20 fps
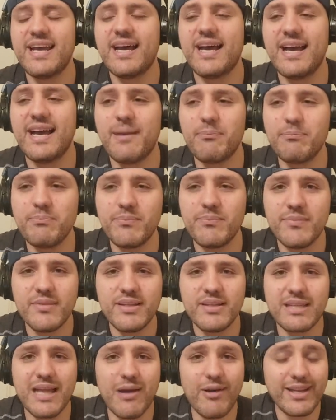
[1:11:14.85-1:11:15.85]
Um,
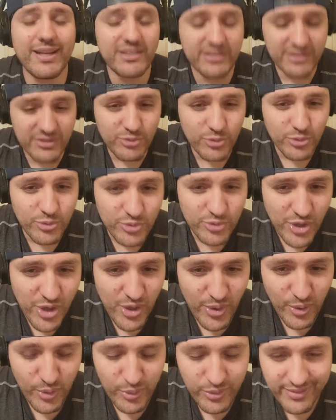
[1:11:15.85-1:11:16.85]
now I do
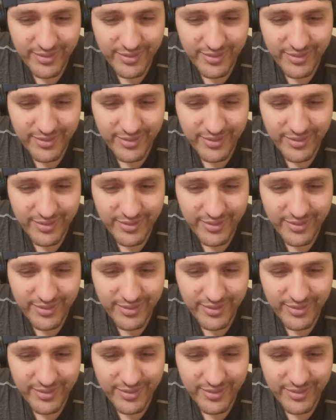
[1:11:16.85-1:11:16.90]
know